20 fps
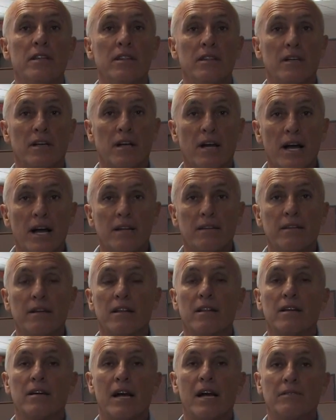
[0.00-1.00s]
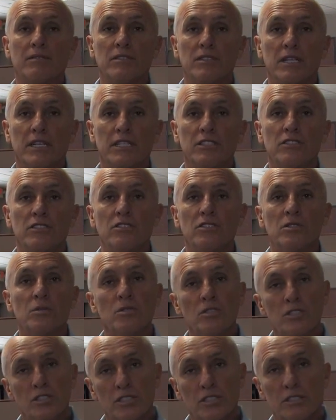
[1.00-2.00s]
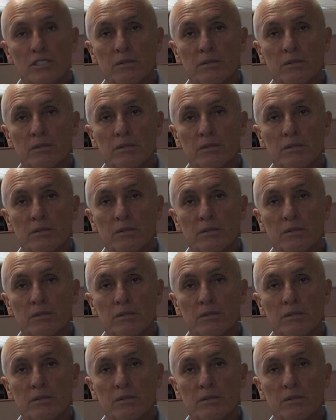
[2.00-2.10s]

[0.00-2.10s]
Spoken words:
the content of the conversation to ensure